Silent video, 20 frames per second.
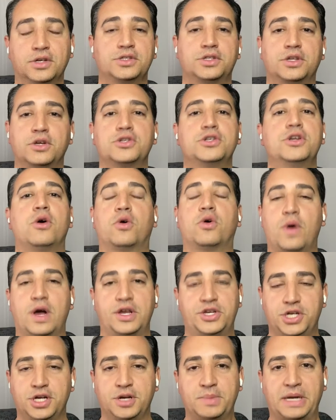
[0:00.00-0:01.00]
There's there's no
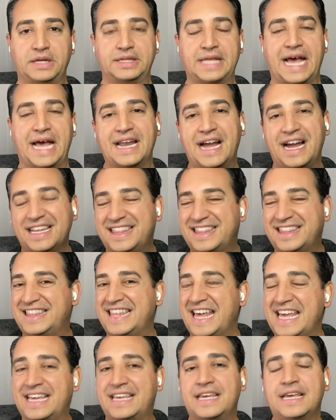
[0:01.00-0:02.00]
question about that. I
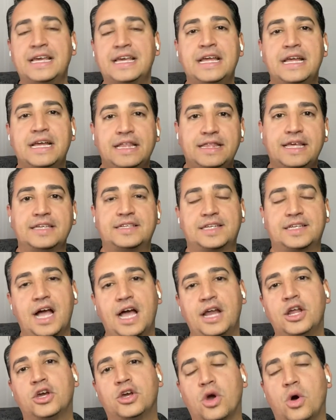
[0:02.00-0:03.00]
think this
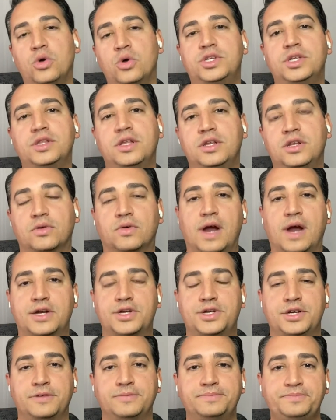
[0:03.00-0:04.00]
kind of goes in the
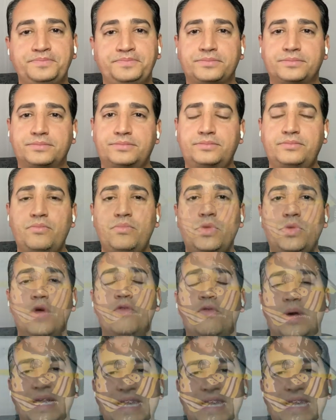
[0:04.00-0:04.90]
direction of